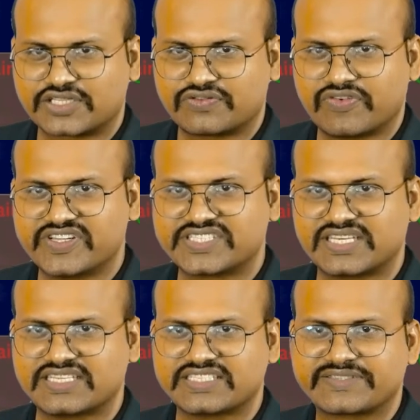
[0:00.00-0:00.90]
we will
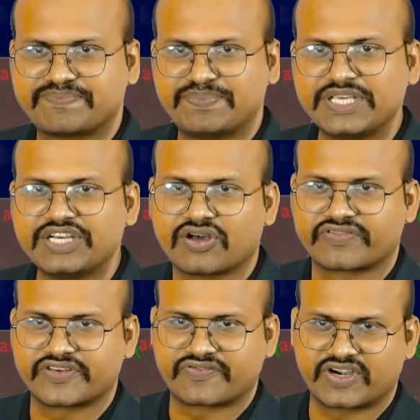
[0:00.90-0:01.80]
see is speed of
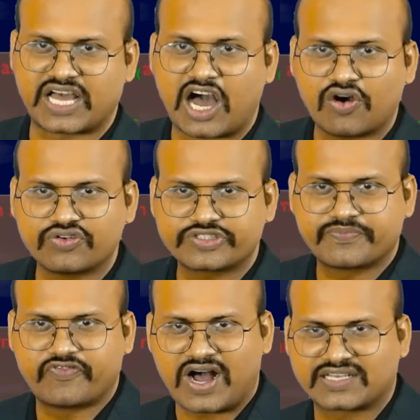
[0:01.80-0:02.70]
the front, how
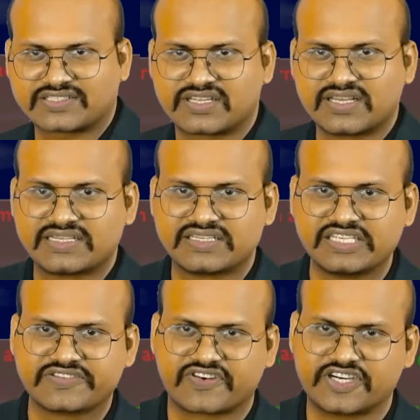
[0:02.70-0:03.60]
fast
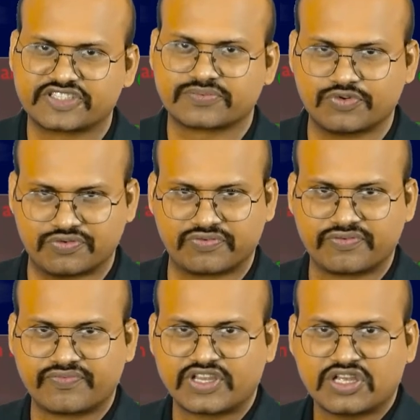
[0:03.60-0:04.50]
these fronts move.
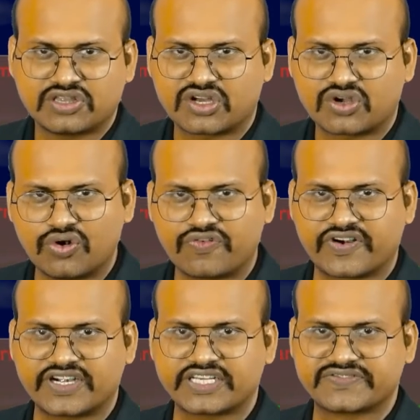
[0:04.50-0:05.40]
The cold
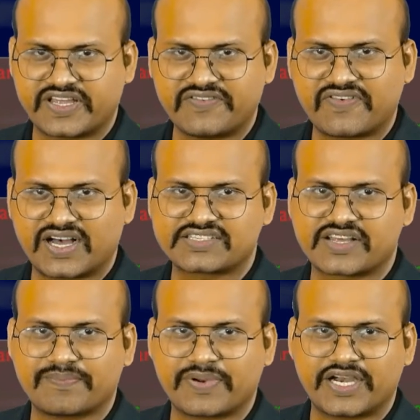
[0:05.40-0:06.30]
front is very fast
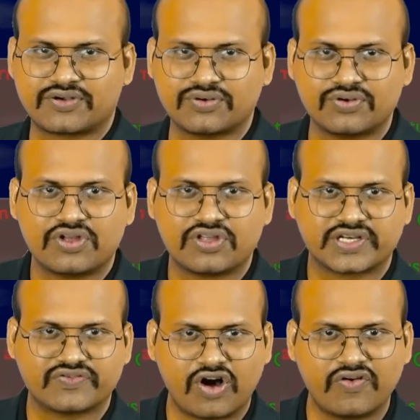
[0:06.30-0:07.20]
compared to
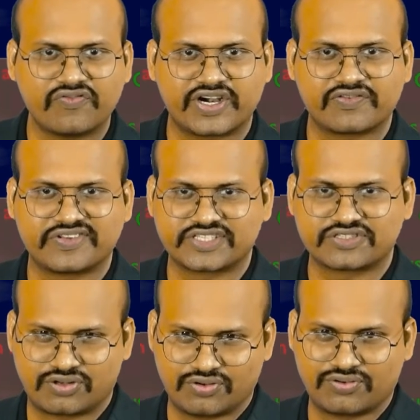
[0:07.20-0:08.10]
the warm front which is
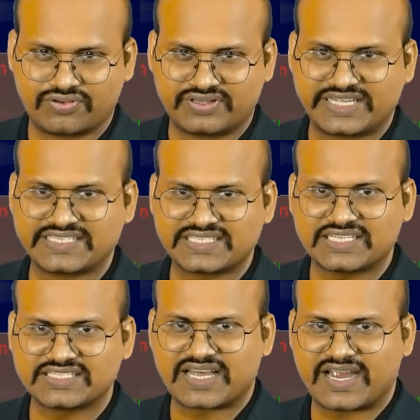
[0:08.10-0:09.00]
slow. The reason
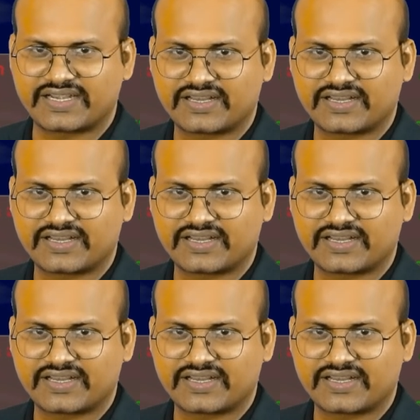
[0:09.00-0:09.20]
is that